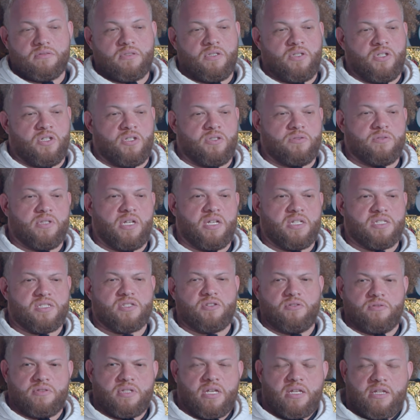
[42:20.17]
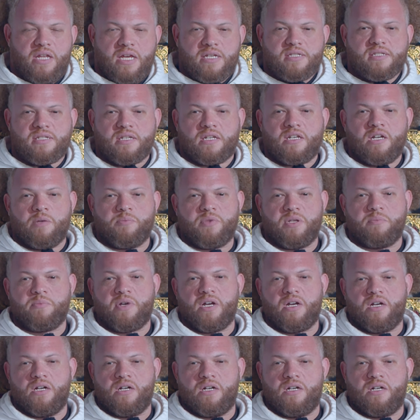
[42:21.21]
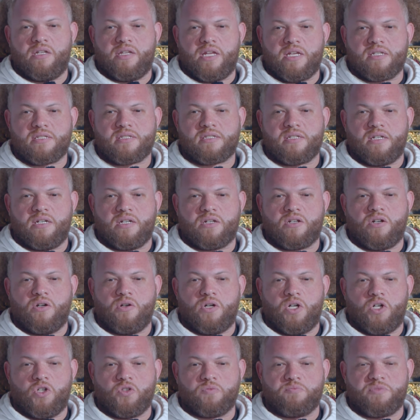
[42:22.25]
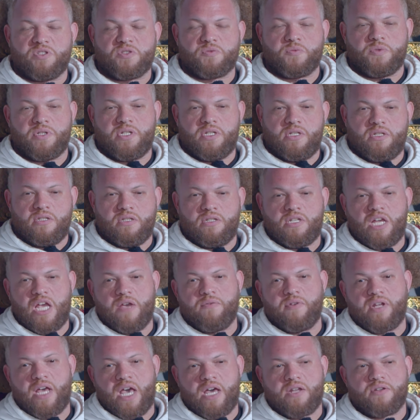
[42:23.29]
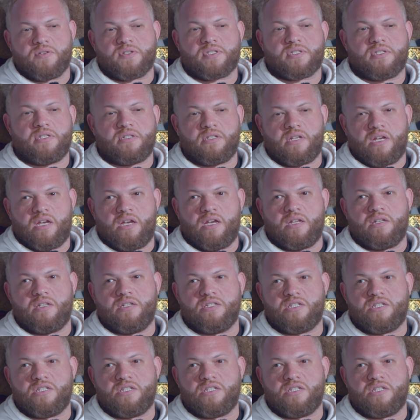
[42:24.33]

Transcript: you know, like so, and that's a company my uh, that's uh, co-owned between David Anderson and